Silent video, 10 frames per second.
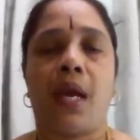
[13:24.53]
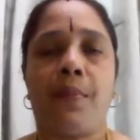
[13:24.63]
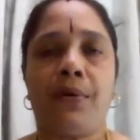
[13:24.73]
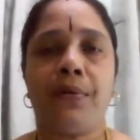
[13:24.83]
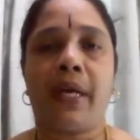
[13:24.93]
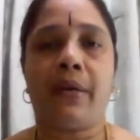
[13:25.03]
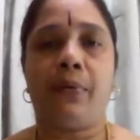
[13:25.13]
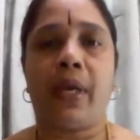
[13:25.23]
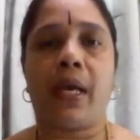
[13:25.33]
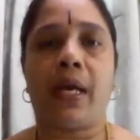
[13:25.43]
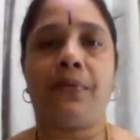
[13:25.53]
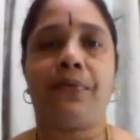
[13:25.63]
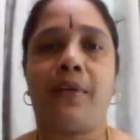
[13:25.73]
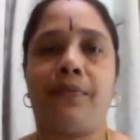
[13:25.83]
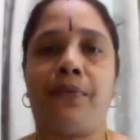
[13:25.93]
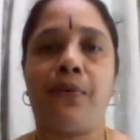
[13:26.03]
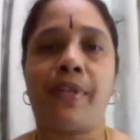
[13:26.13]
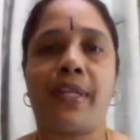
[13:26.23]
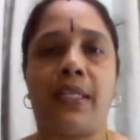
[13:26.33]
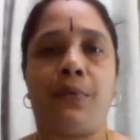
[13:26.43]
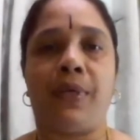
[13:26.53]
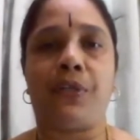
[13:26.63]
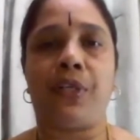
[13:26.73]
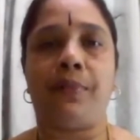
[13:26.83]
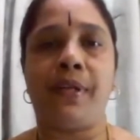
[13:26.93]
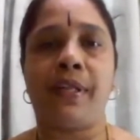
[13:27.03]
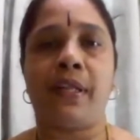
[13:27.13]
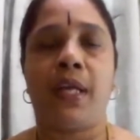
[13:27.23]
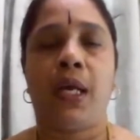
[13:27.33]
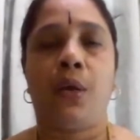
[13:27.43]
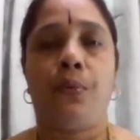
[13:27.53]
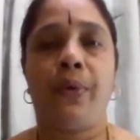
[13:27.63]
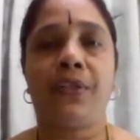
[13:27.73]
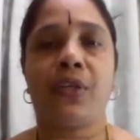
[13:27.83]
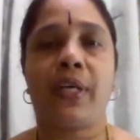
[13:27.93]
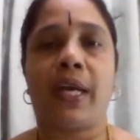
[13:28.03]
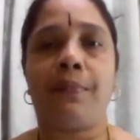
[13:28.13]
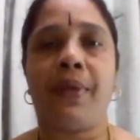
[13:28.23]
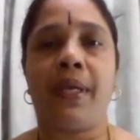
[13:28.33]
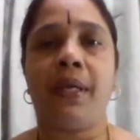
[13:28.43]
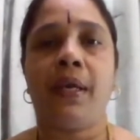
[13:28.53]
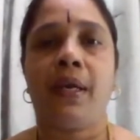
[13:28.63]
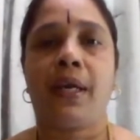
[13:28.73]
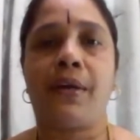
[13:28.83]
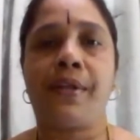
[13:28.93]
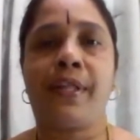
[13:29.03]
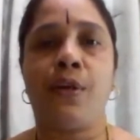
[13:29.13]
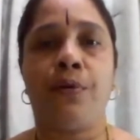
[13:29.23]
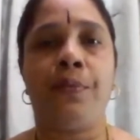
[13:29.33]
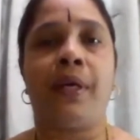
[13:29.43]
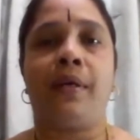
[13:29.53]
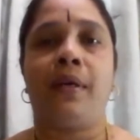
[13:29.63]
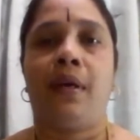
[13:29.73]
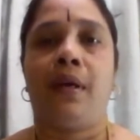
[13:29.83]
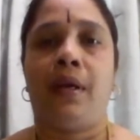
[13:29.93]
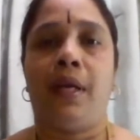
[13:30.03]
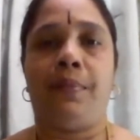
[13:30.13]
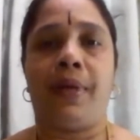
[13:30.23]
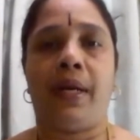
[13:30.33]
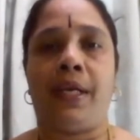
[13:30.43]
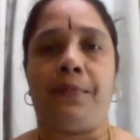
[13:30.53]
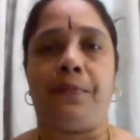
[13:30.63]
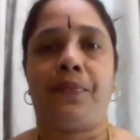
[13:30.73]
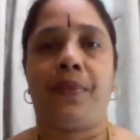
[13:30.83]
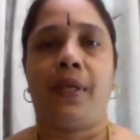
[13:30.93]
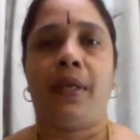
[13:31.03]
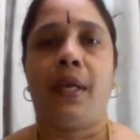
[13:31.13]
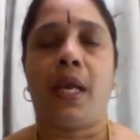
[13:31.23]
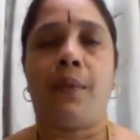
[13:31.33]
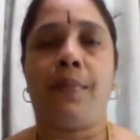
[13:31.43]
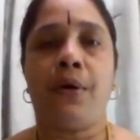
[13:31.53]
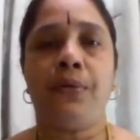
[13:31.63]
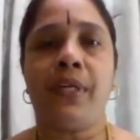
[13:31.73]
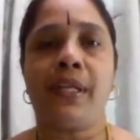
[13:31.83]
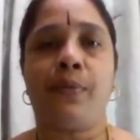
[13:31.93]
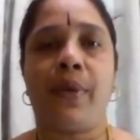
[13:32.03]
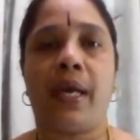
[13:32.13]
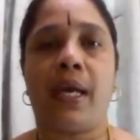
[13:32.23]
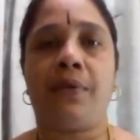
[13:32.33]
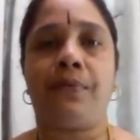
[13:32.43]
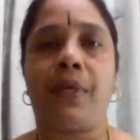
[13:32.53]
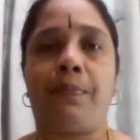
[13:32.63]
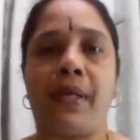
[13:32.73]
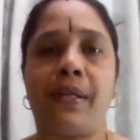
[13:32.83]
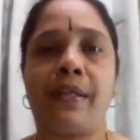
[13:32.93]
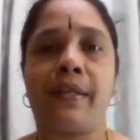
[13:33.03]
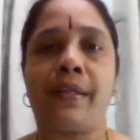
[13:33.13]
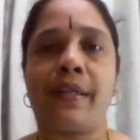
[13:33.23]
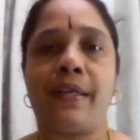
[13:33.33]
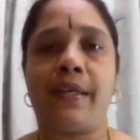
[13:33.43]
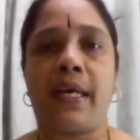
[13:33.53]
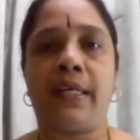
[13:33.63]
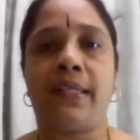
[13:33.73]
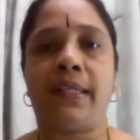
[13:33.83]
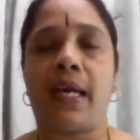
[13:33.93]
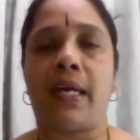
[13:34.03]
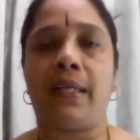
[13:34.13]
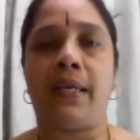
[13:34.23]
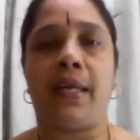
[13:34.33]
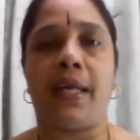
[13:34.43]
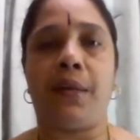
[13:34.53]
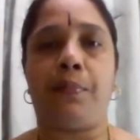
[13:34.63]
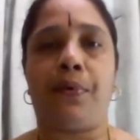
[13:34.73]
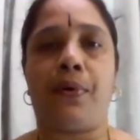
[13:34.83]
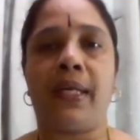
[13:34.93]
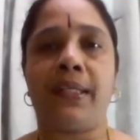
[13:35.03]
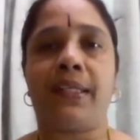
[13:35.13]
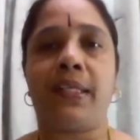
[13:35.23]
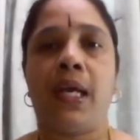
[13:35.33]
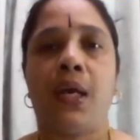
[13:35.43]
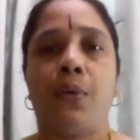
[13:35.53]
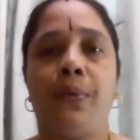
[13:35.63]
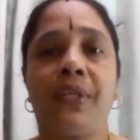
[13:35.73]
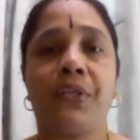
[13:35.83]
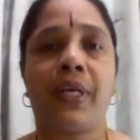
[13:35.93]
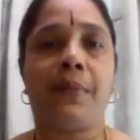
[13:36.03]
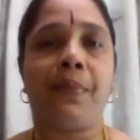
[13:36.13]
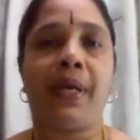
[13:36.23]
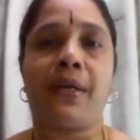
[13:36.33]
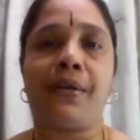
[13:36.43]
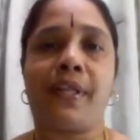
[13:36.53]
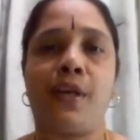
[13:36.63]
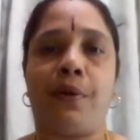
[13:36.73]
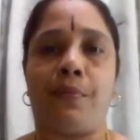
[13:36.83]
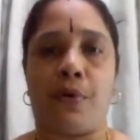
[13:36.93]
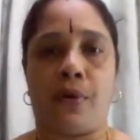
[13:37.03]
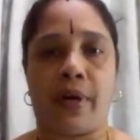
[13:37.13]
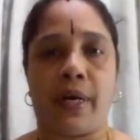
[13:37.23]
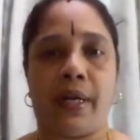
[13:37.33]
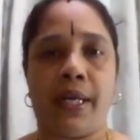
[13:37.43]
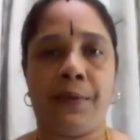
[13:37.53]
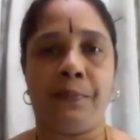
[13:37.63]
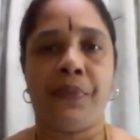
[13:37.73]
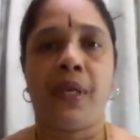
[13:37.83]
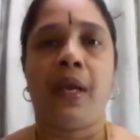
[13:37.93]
Above that, we have the fruits and the vegetables, which can be consumed liberally. Above this, we have the pulses, nuts, and the dairy products, which can be consumed moderately.